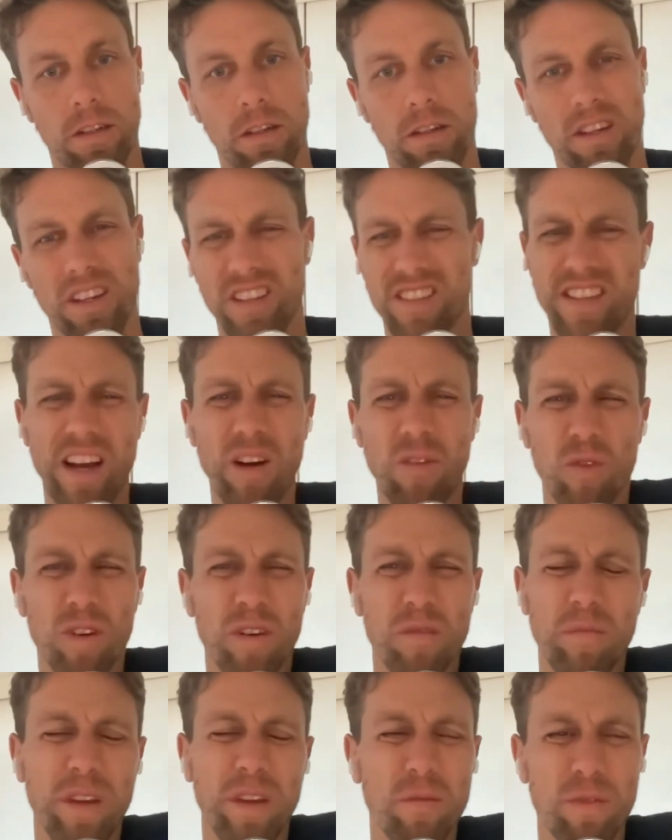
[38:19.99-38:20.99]
because that wouldn't
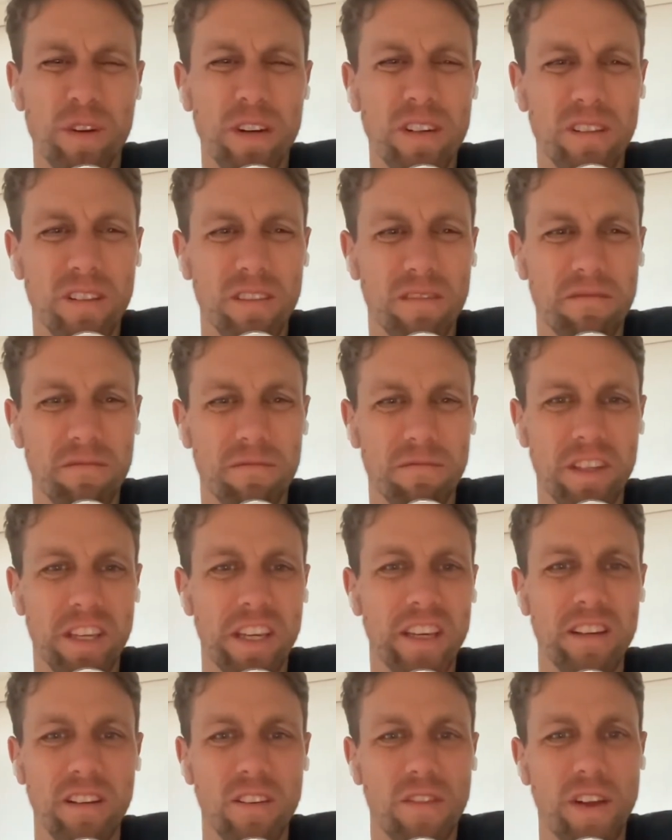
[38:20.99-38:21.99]
be real
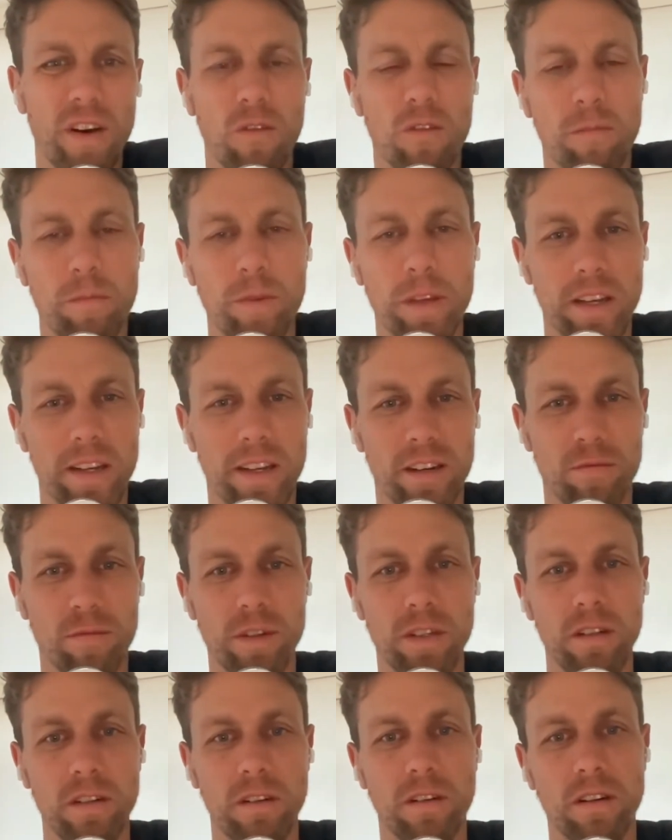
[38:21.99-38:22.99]
yield. That wouldn't be like a
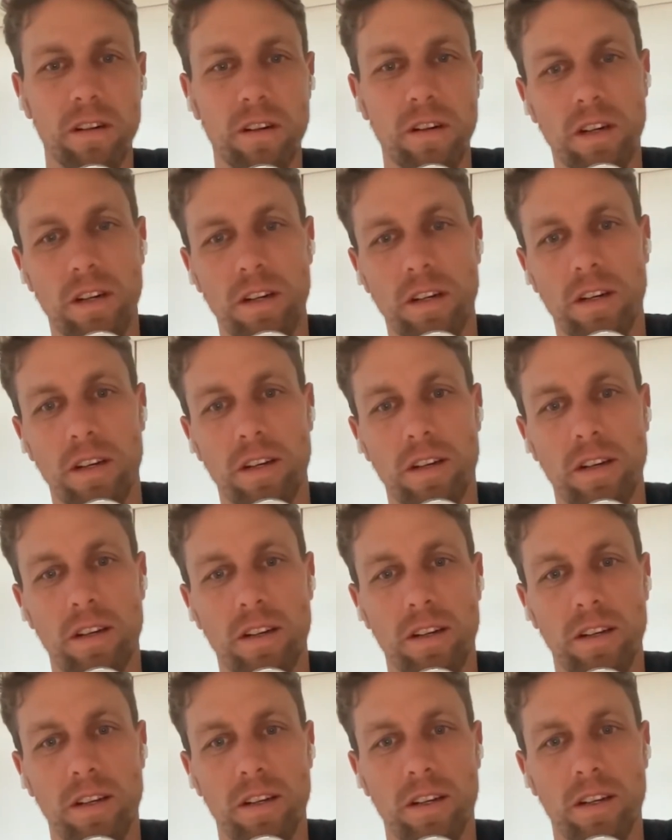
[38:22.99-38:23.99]
real
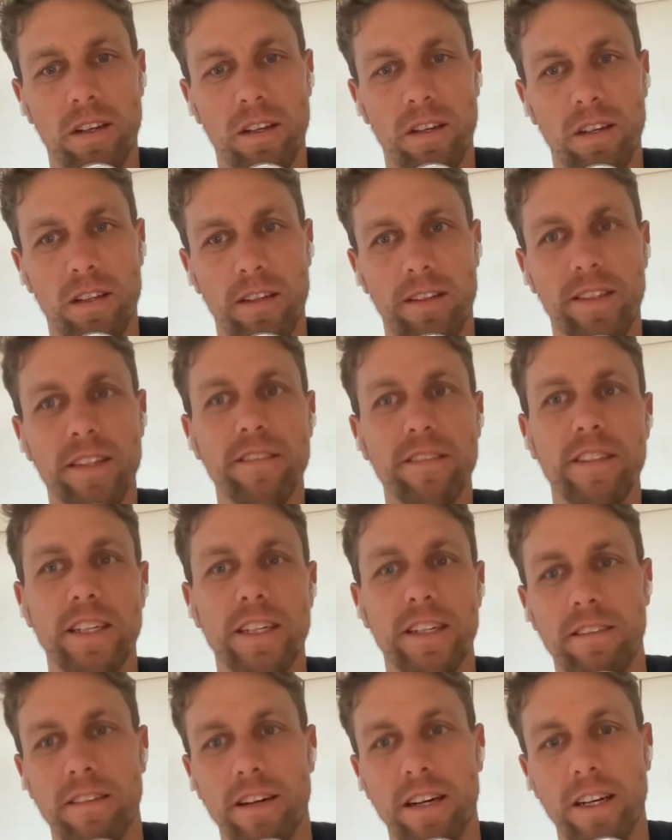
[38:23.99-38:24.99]

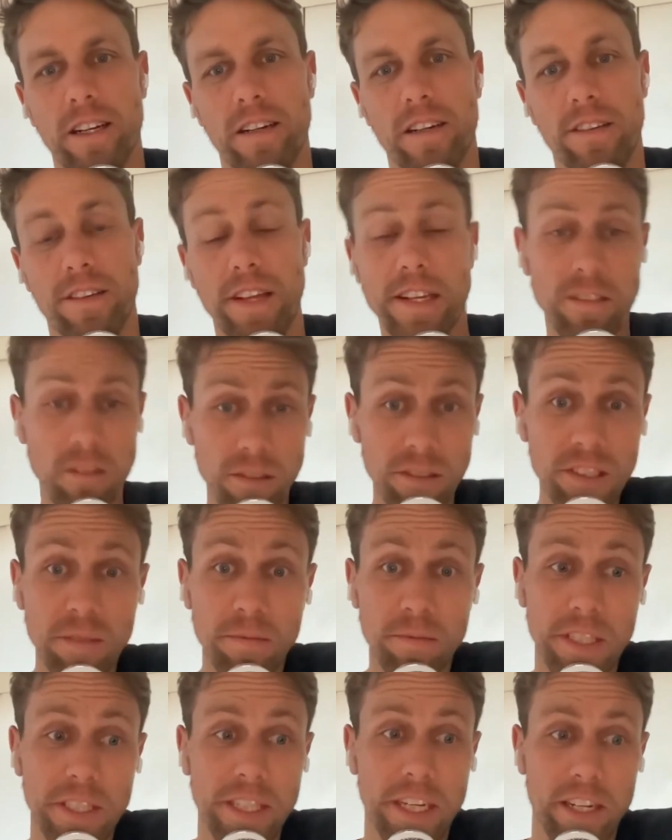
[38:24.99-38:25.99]
dividend, right? That's also
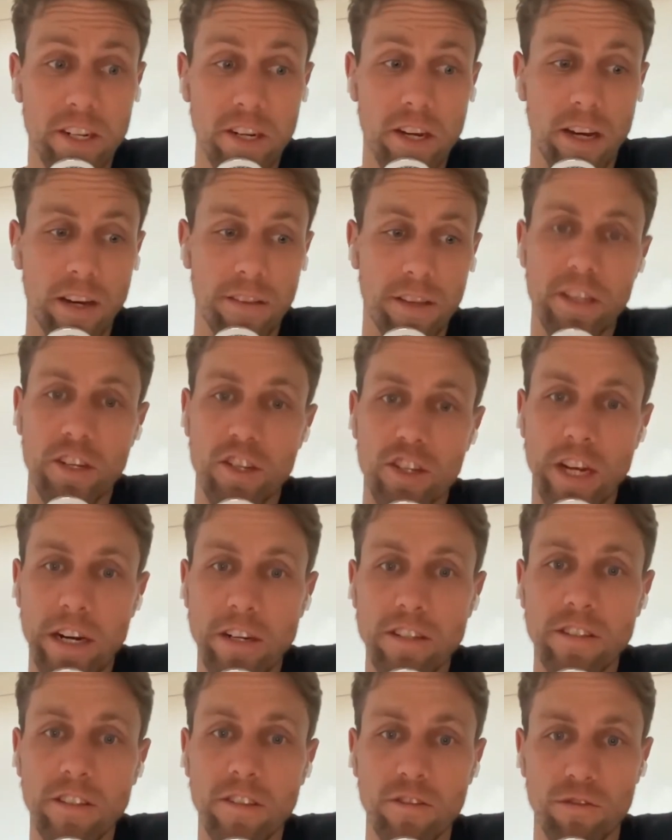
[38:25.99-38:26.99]
something that I think
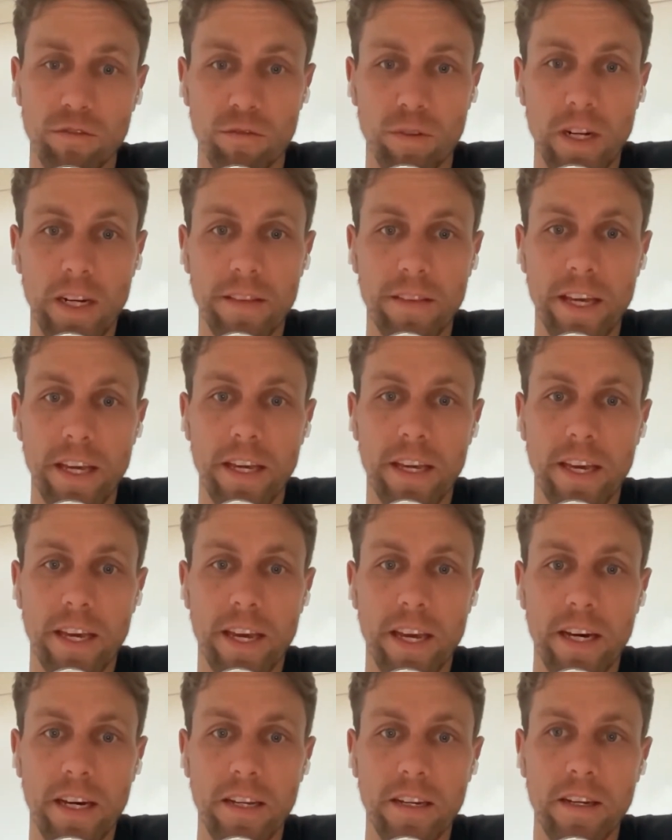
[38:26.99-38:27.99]
shares can do, right? They
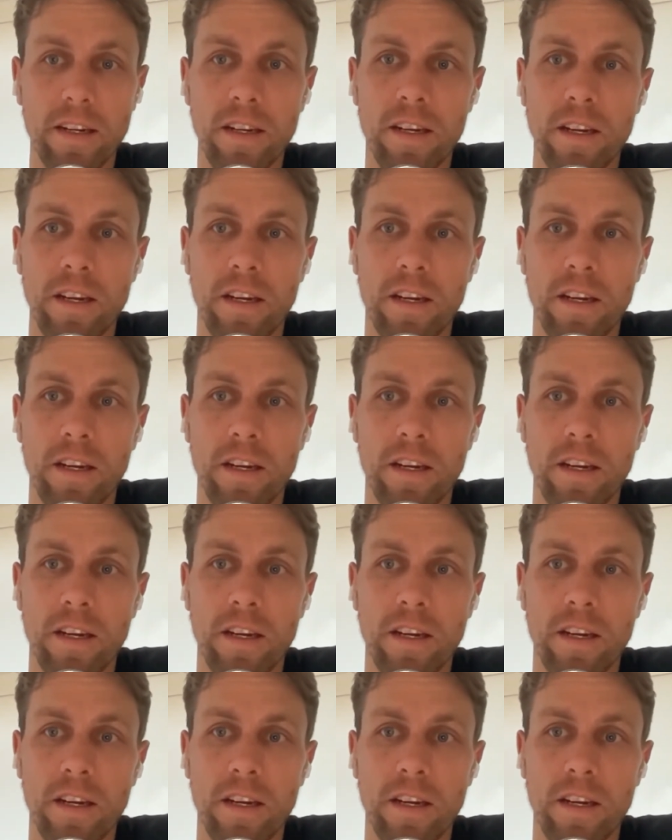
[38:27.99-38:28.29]
can